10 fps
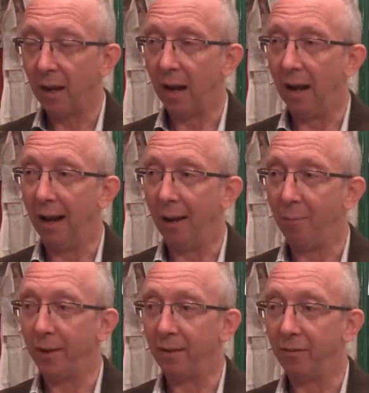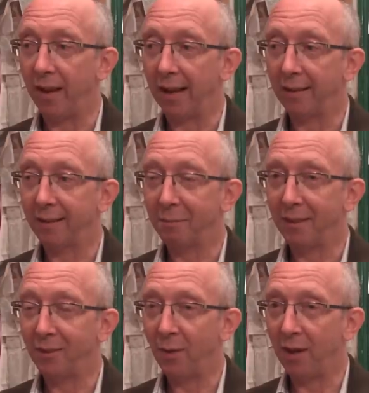uh, but in fact,
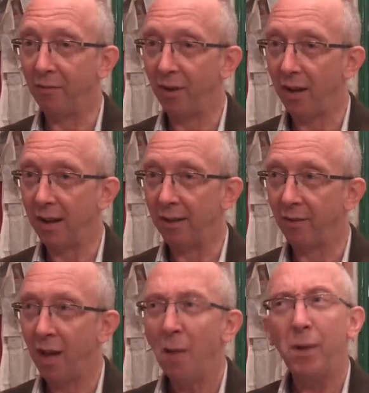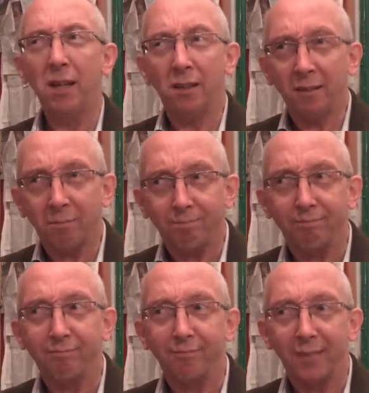it's 25. Because
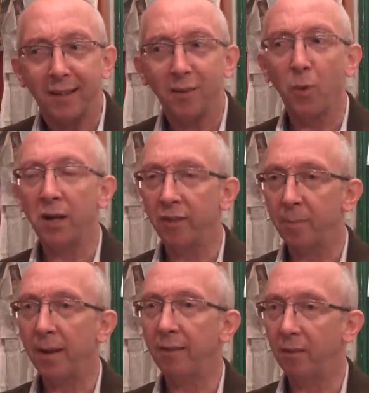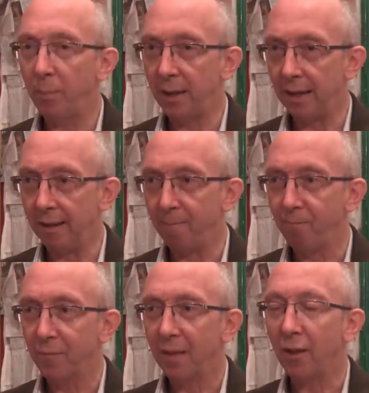it's a wonderful place to be.
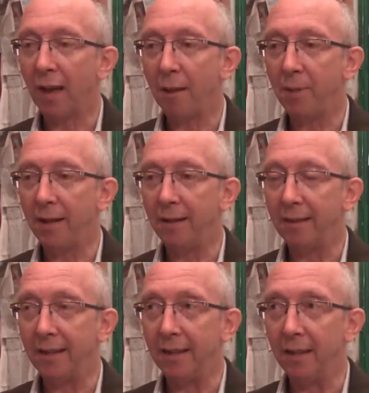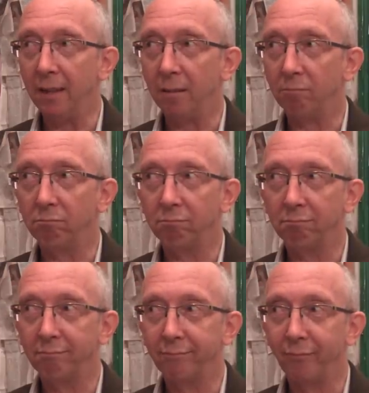There can be the
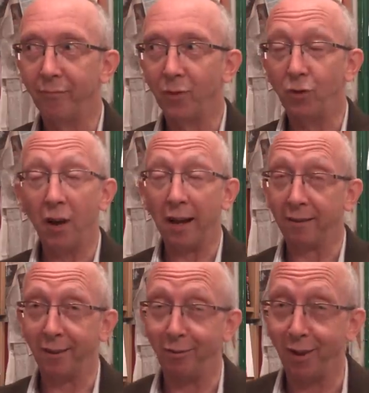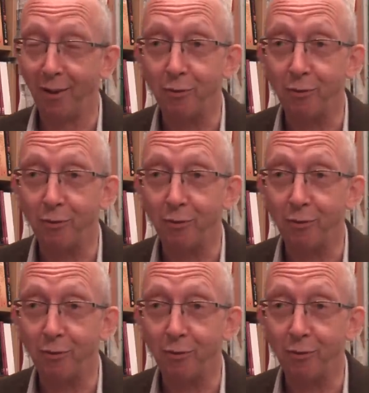stress of, of